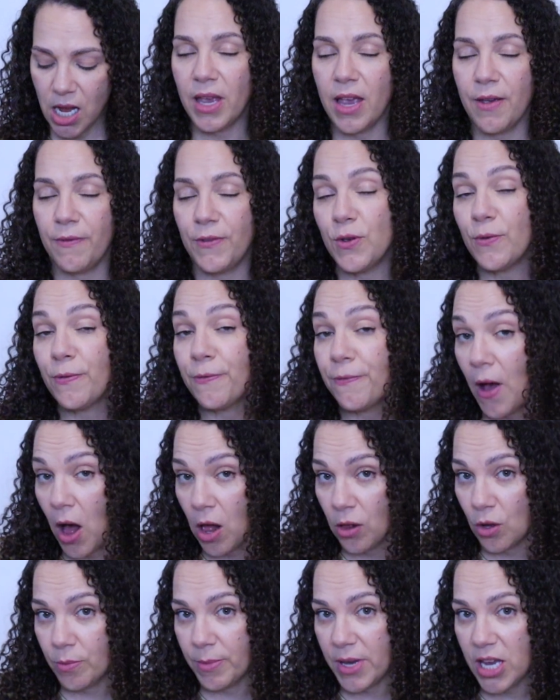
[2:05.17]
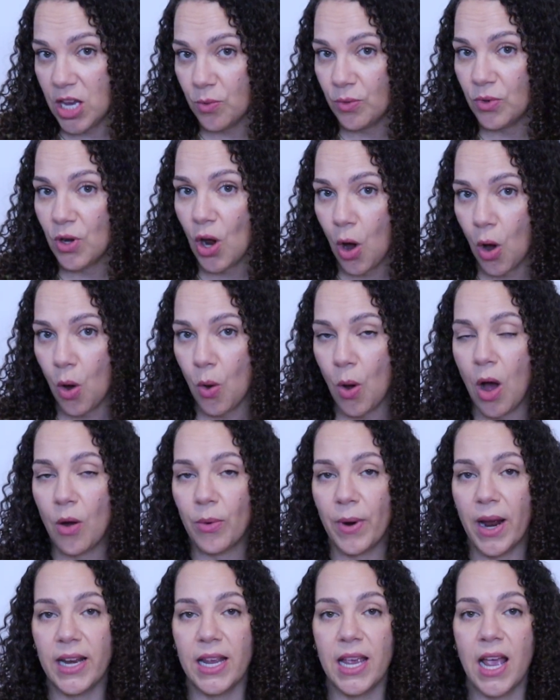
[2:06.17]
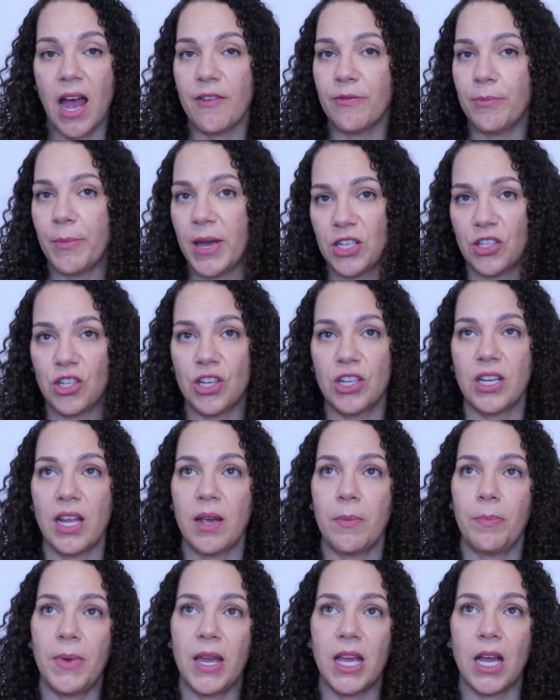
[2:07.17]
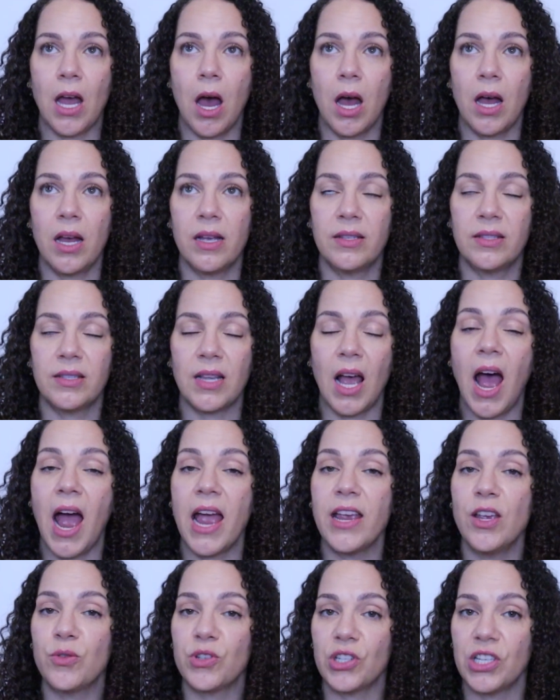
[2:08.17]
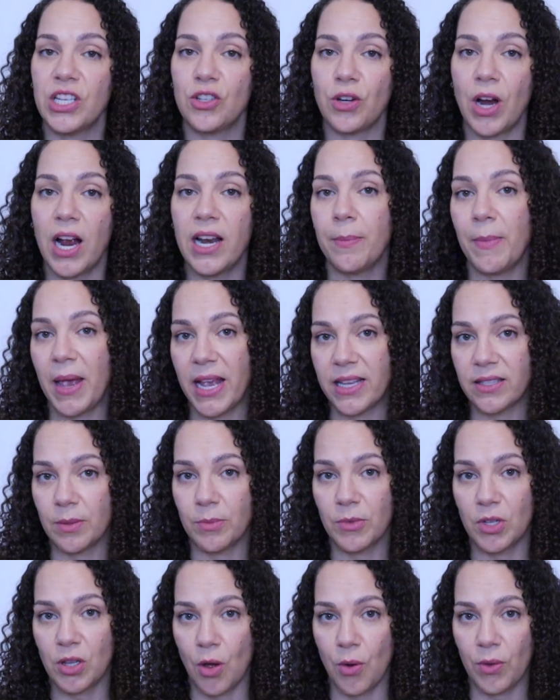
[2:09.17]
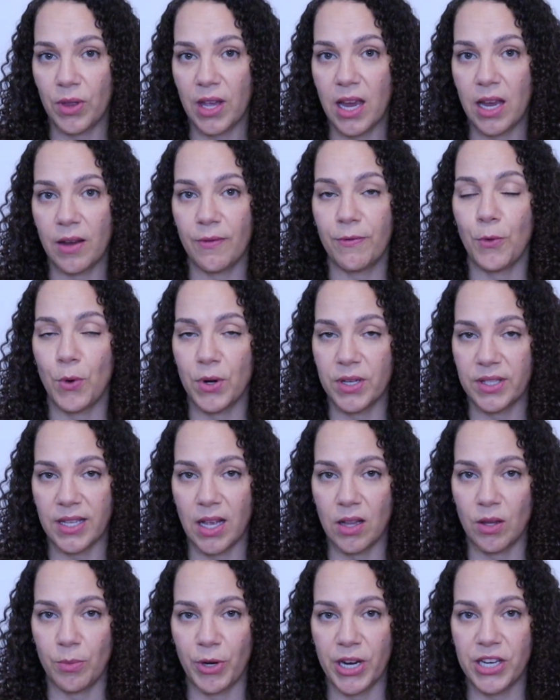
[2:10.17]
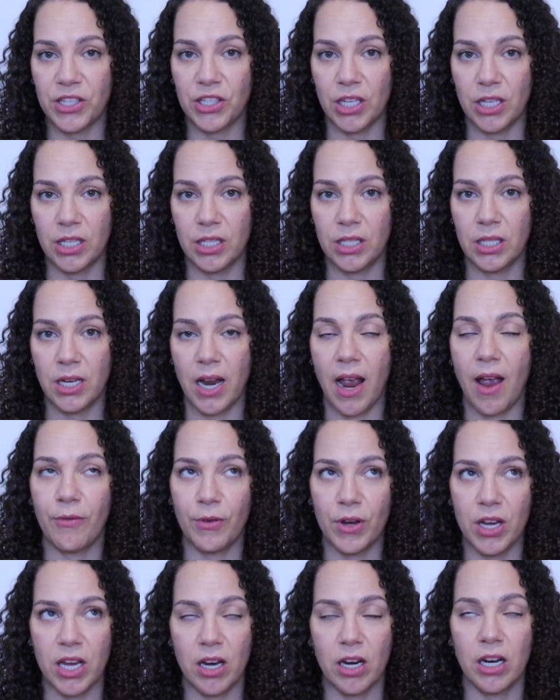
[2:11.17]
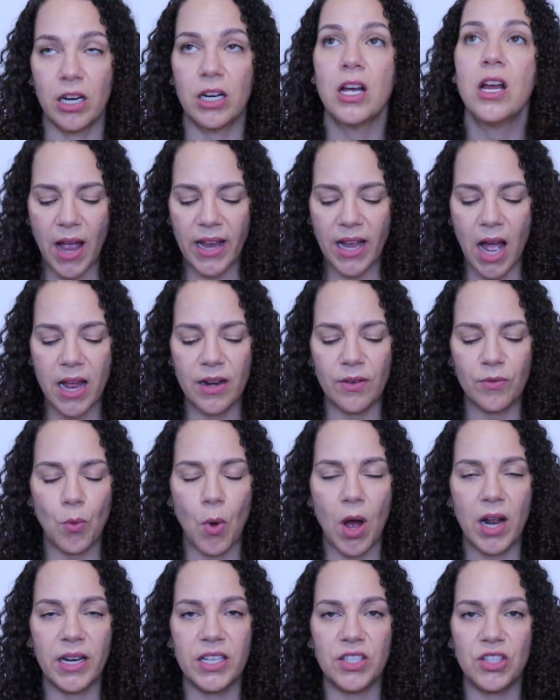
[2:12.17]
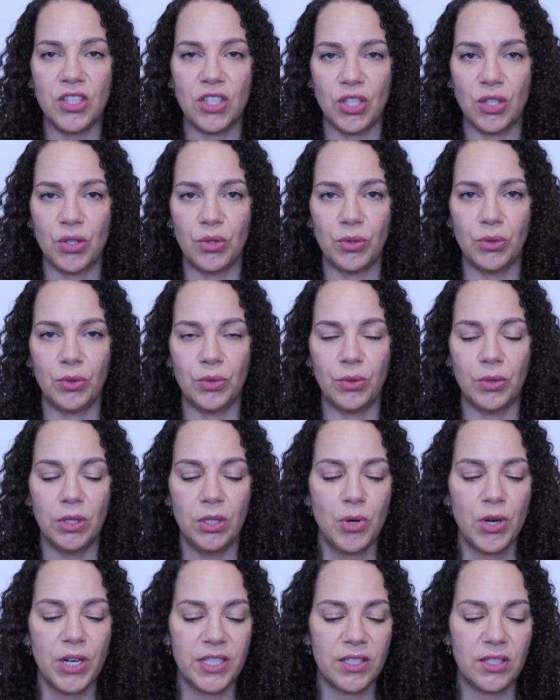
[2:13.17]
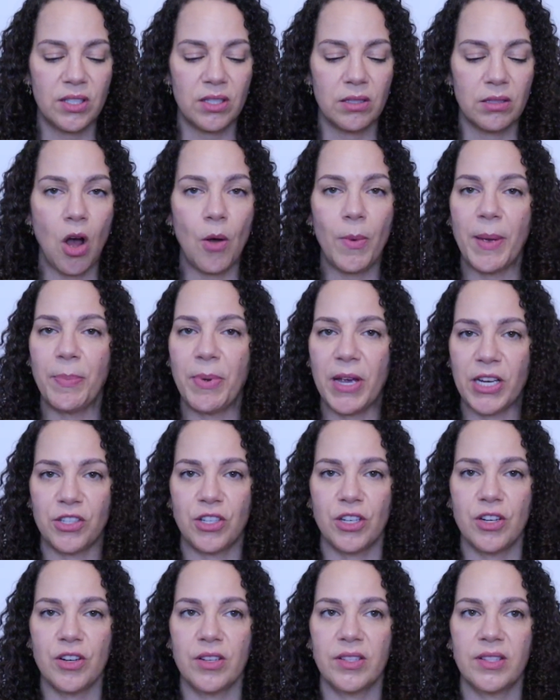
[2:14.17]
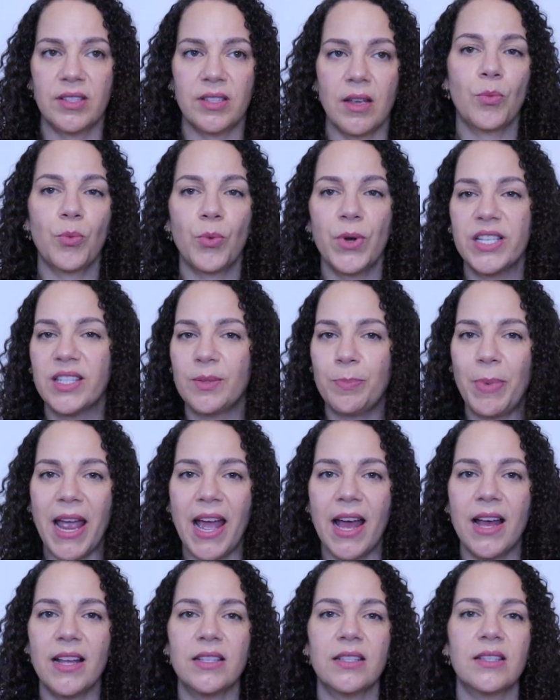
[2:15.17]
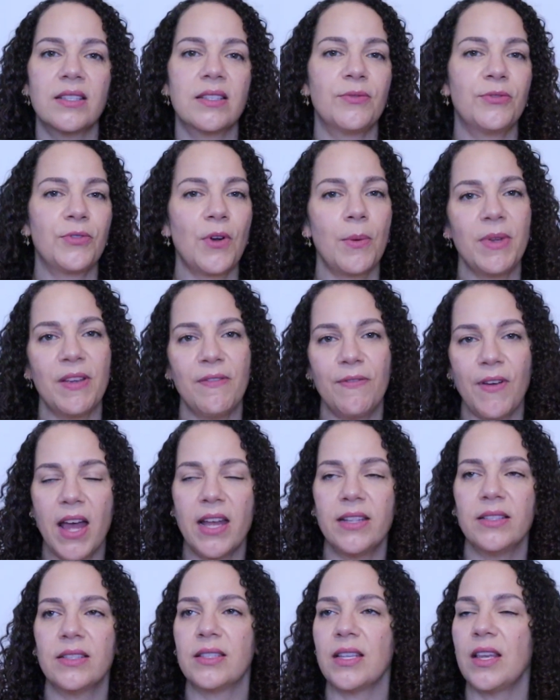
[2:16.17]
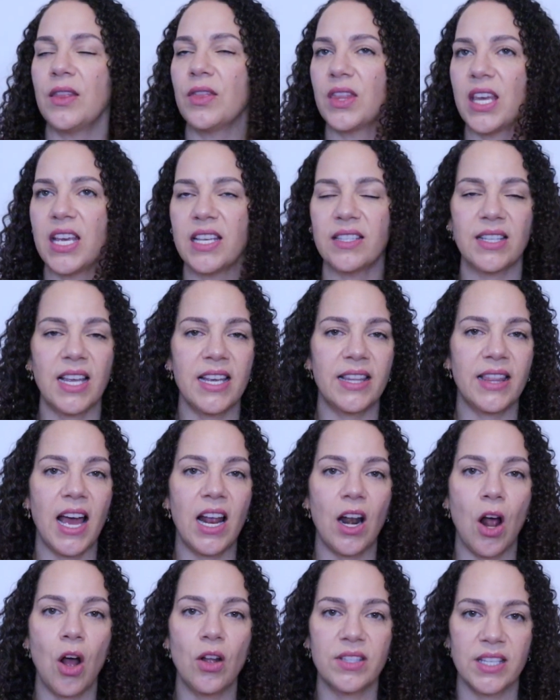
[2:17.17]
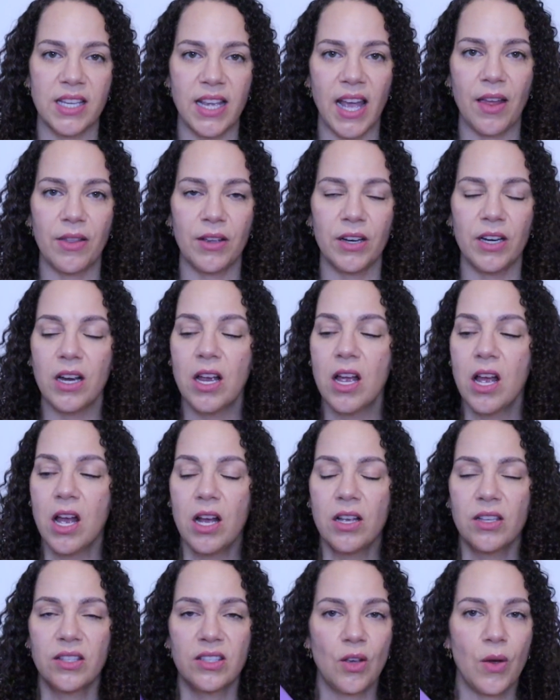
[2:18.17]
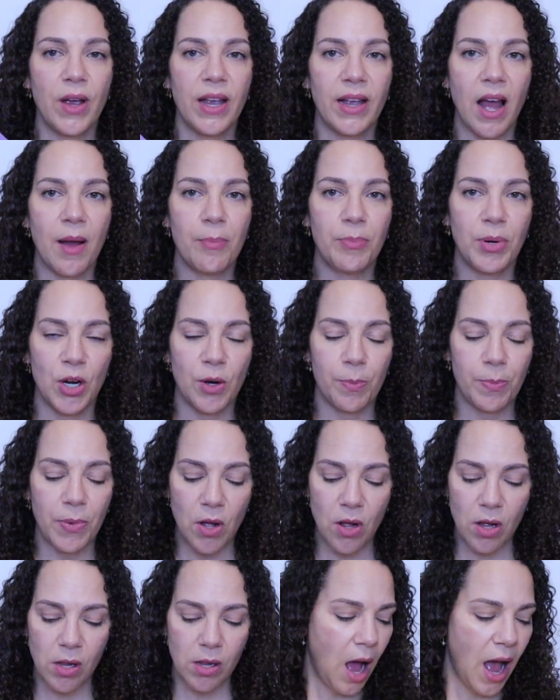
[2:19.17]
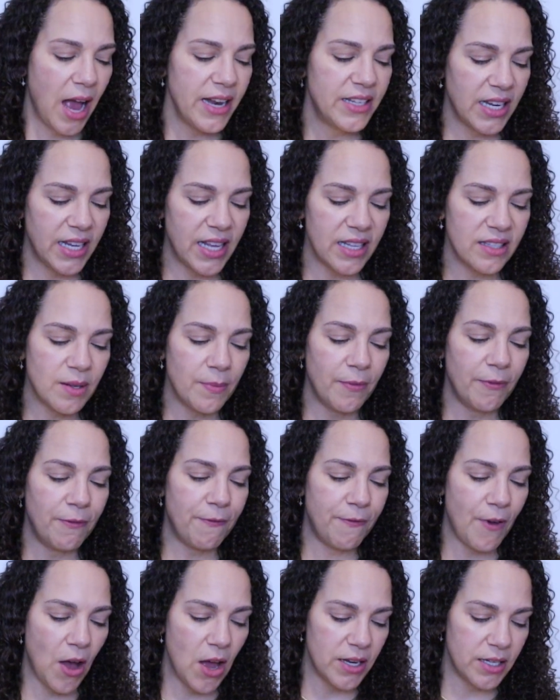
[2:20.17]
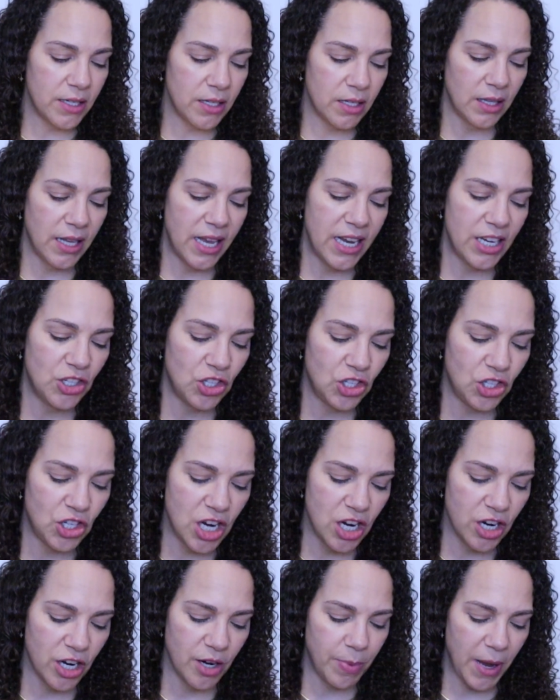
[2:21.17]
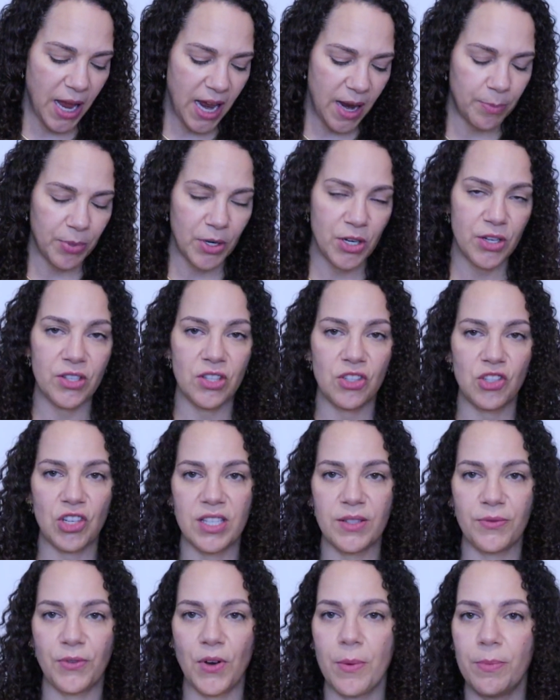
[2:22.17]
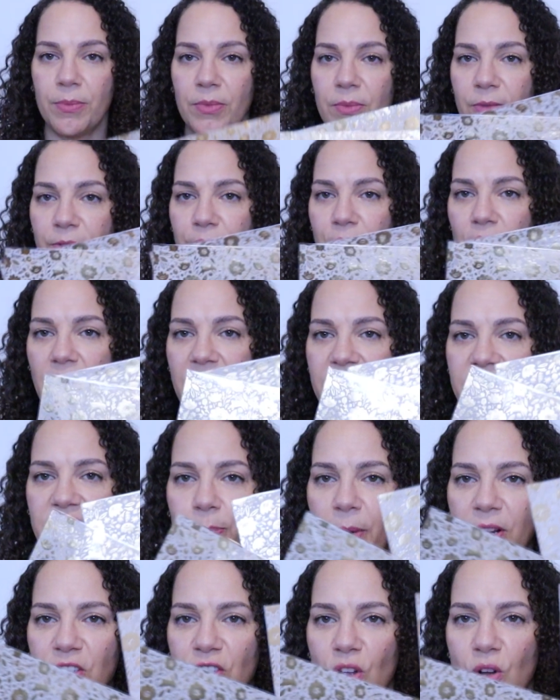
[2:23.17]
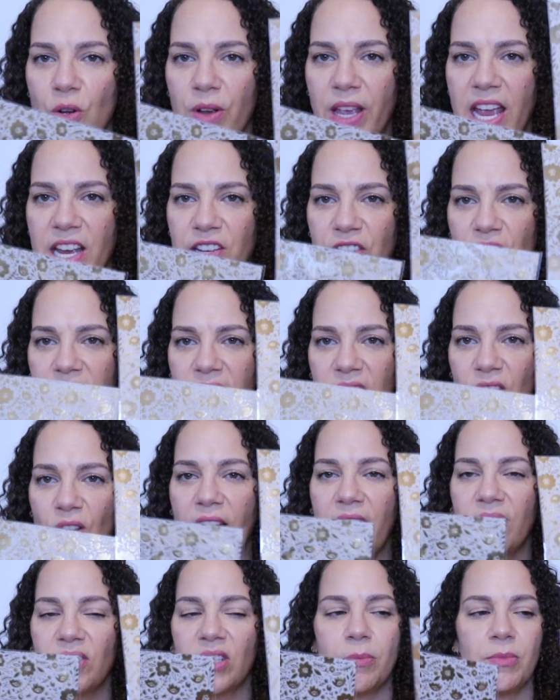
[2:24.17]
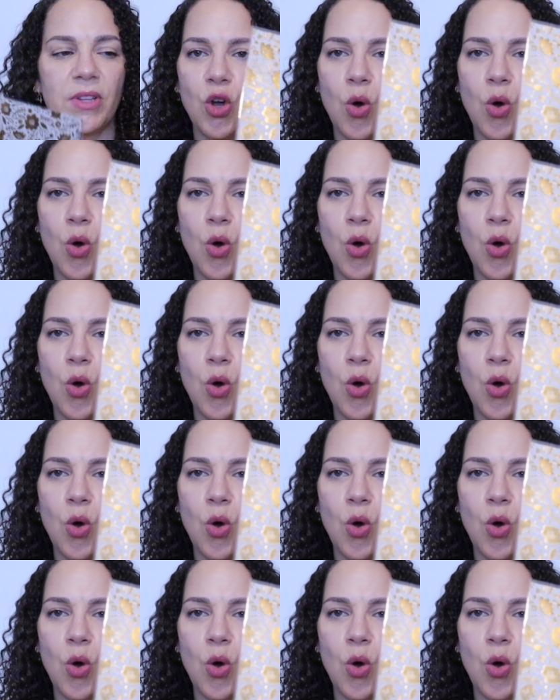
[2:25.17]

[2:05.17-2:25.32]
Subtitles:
If you follow me, you know already I've mentioned it because I usually try to make some clothing for celebration every year. I kind of wanted to put all my pictures, wristbands from events and things like that all together. So I got purple. I did get some fun like sheer papers just for like special occasions. So I have some